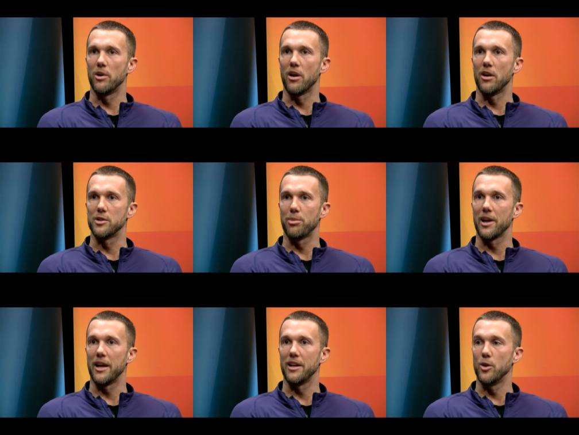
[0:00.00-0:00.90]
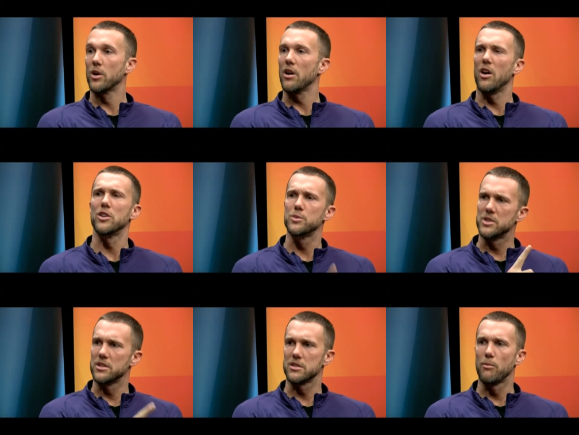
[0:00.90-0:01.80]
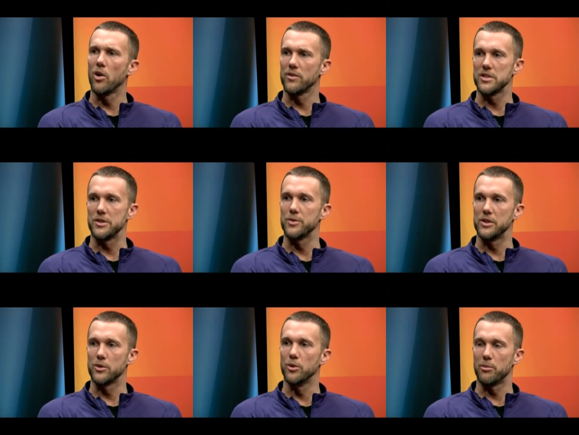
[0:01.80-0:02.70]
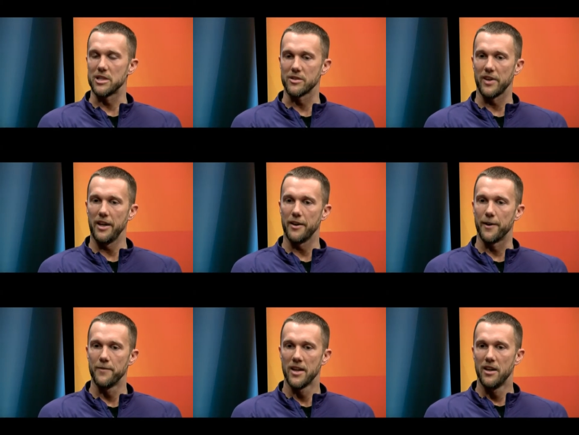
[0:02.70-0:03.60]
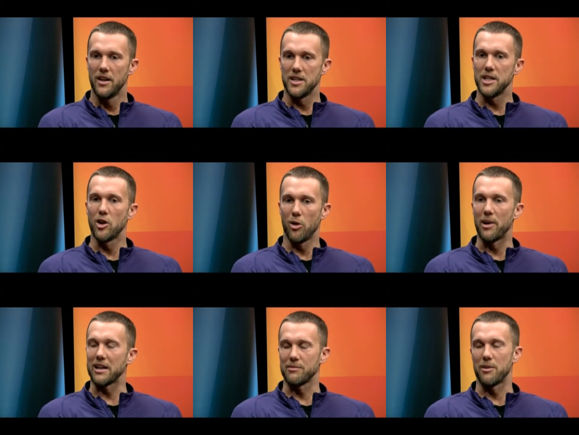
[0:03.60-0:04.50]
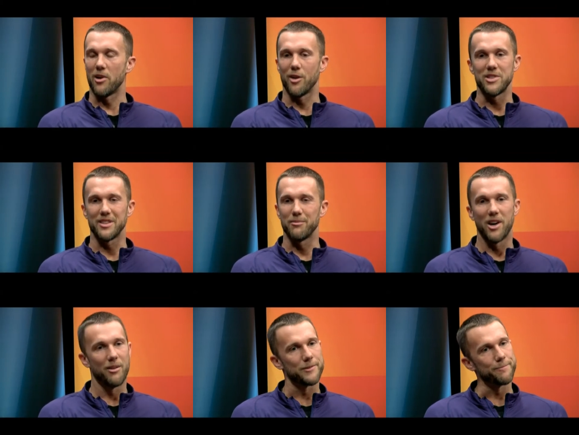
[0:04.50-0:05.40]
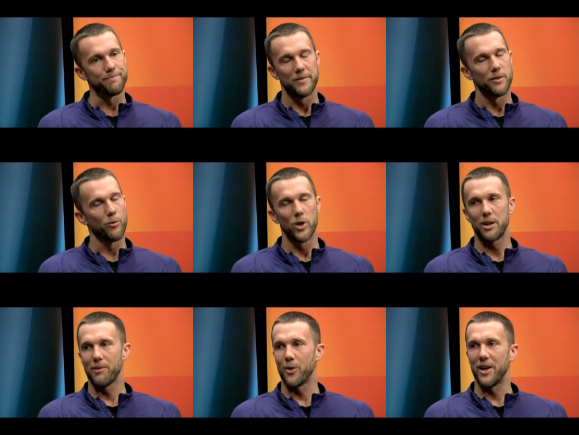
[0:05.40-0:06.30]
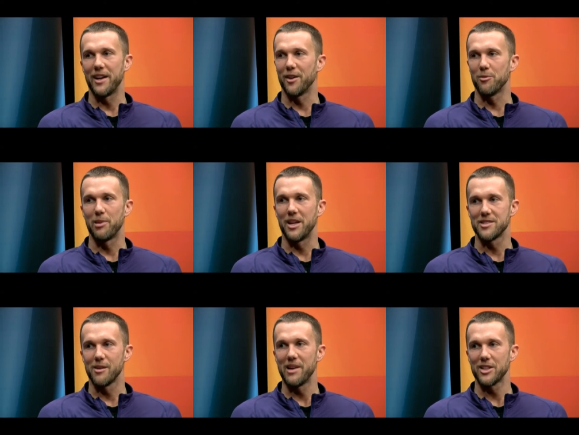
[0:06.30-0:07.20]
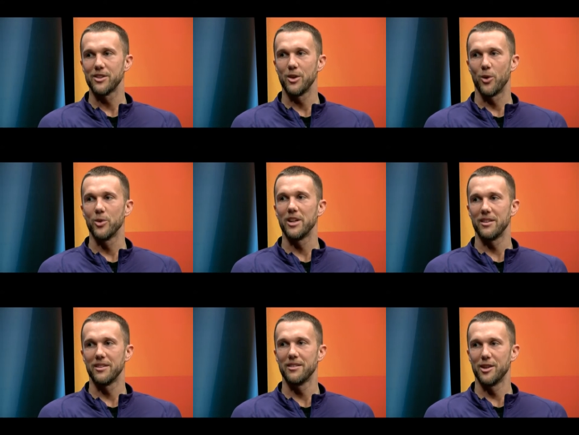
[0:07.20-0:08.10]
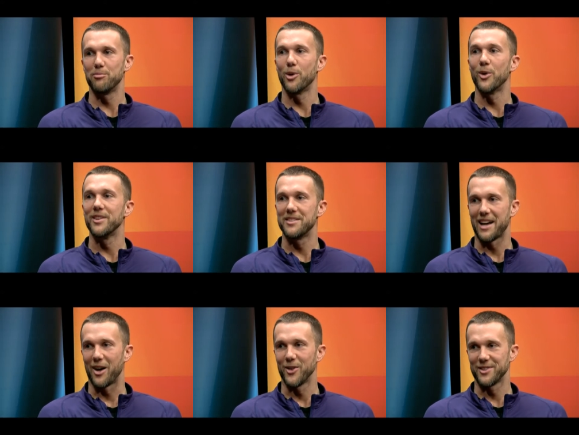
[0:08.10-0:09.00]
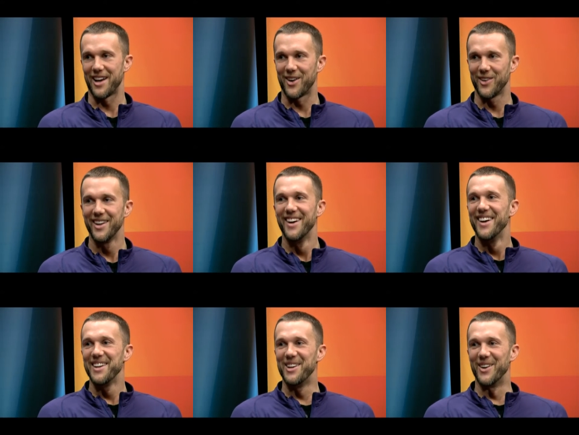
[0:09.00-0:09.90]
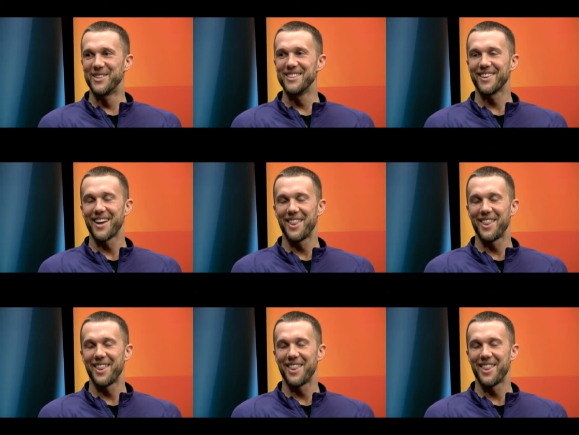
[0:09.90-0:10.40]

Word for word: went on to play at York College, which is a small Division three school in Pennsylvania. Mm-hmm. And she called back to my mom. She's like, "Mom, I'm working my way down the bench. I'm actually holding the Aww. clipboard and the towels now. You know, she's like,